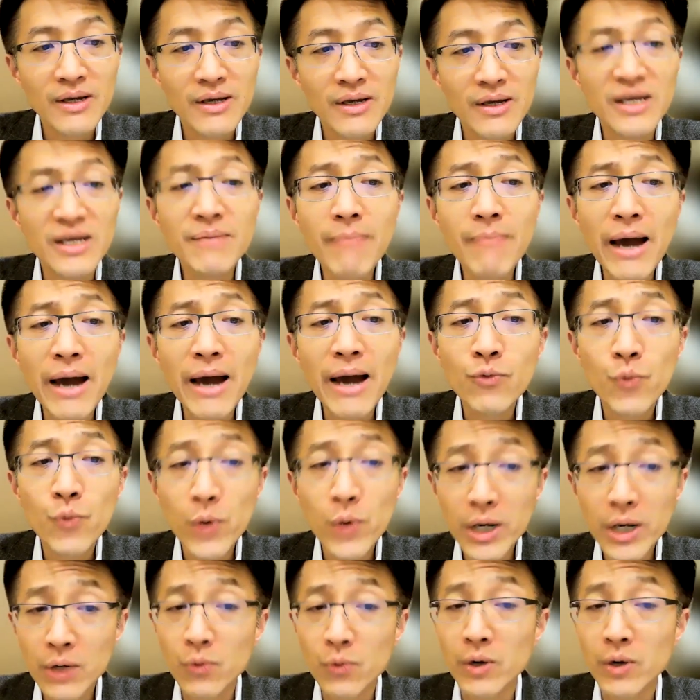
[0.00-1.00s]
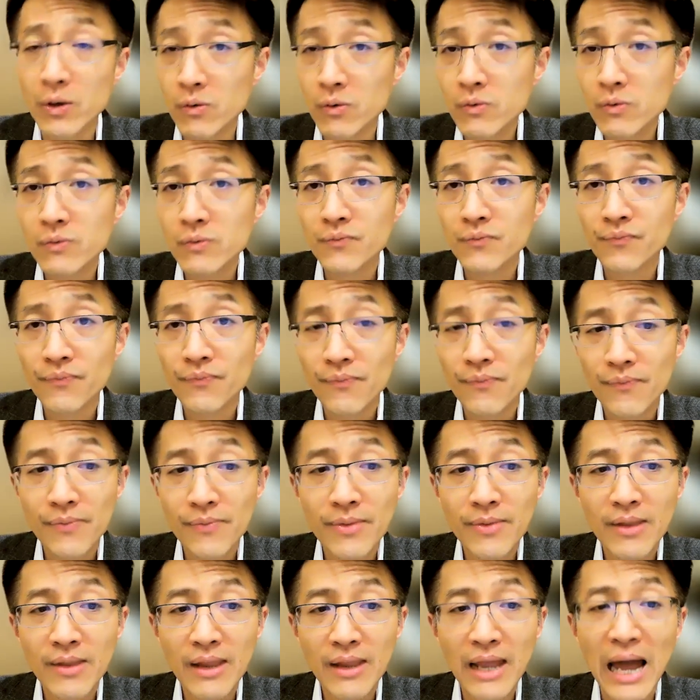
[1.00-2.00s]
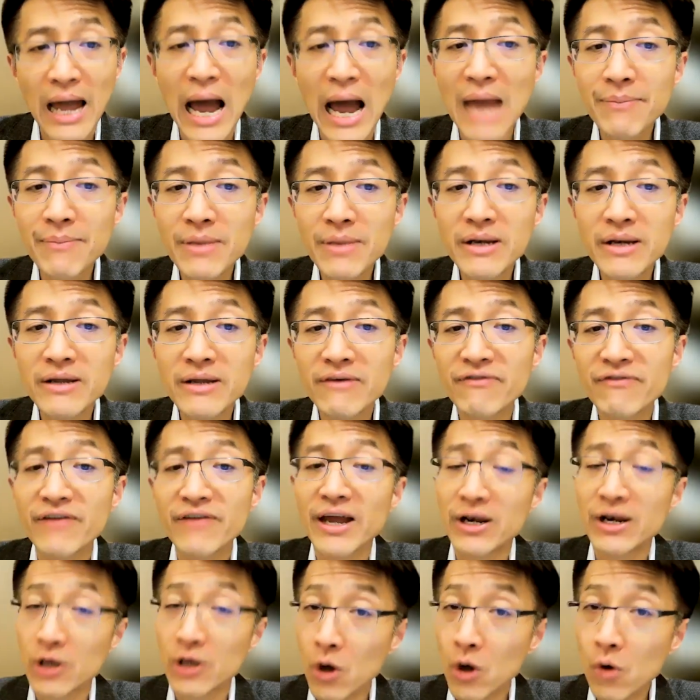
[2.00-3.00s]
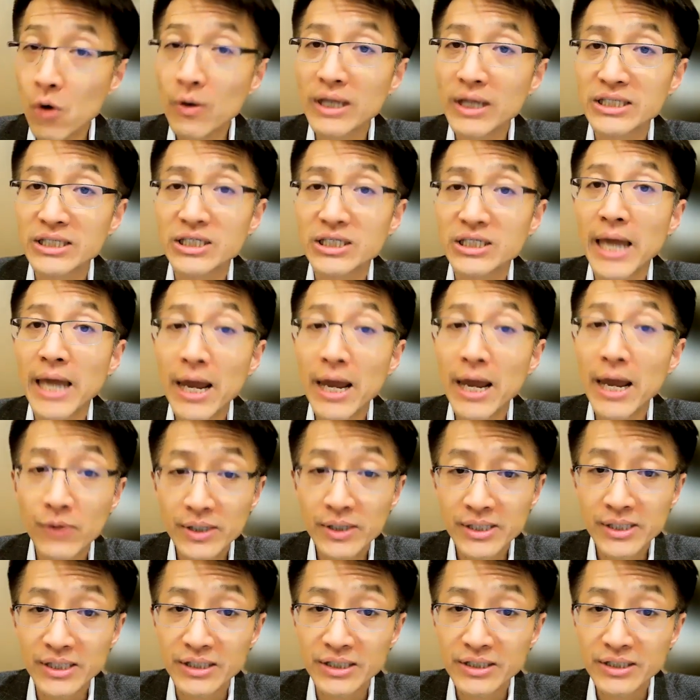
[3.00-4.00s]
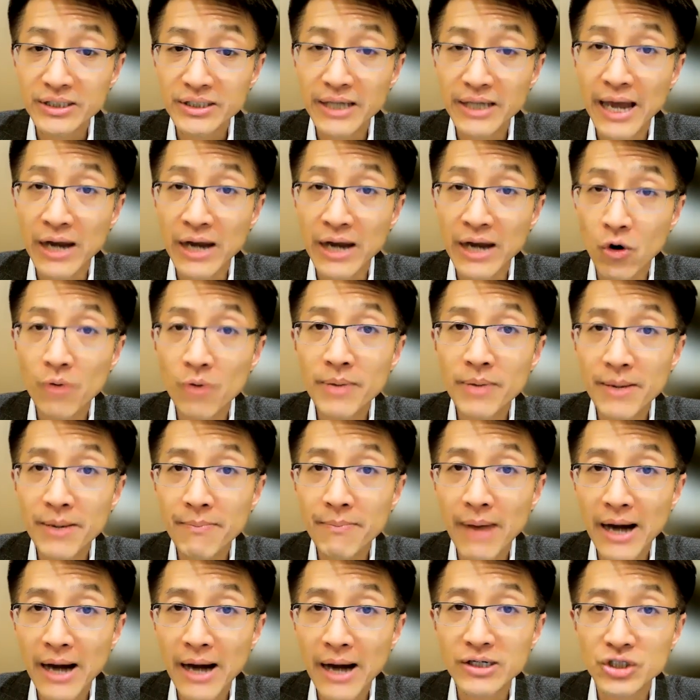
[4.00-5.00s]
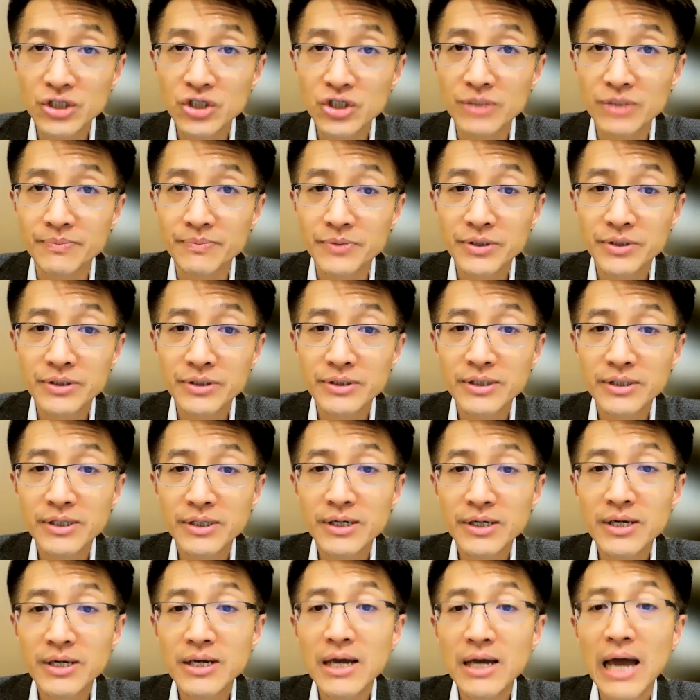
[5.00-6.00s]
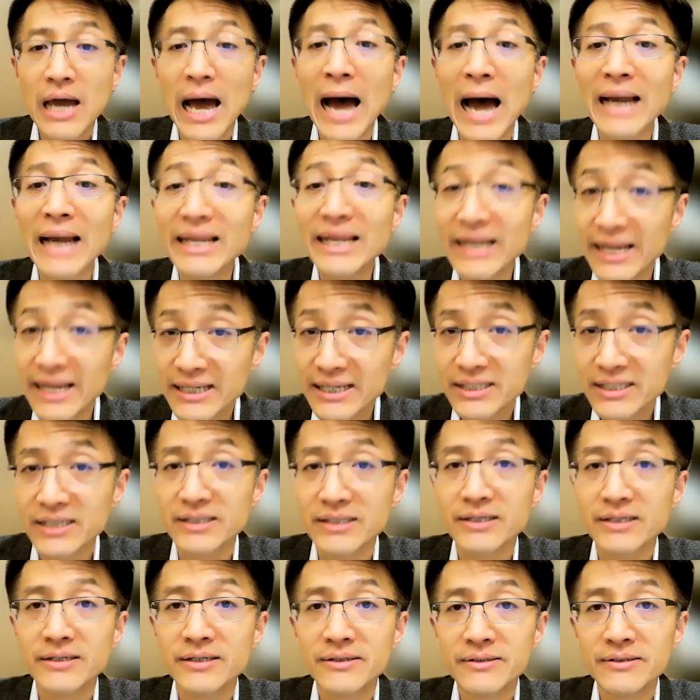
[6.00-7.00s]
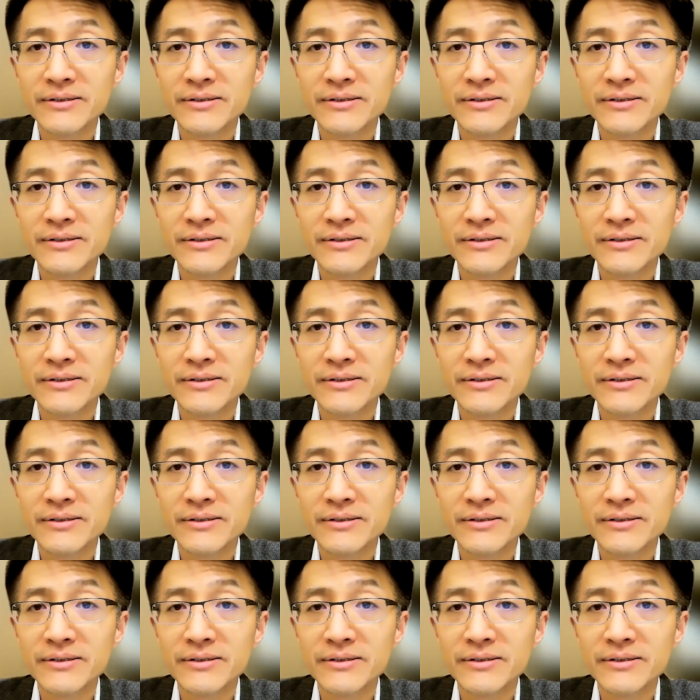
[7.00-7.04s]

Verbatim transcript: In my quick view, I believe that knowledge equities and open partnerships are related,